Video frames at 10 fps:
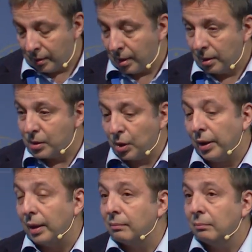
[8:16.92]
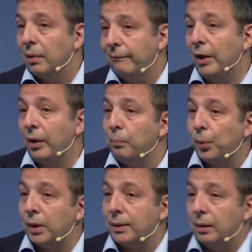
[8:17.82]
Sorry, very
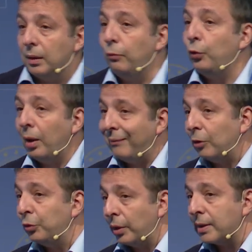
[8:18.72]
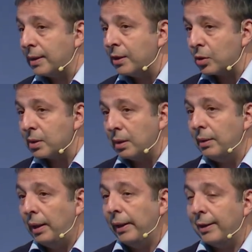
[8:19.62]
important. If you have authorizations and
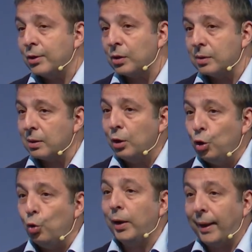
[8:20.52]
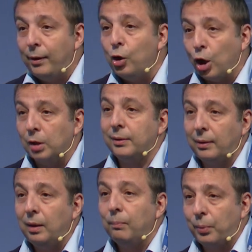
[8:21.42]
delegations, you cannot
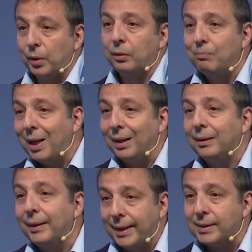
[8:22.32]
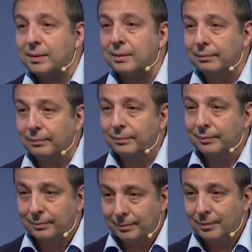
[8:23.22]
import bulk gas.
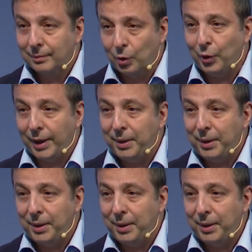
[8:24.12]
Okay?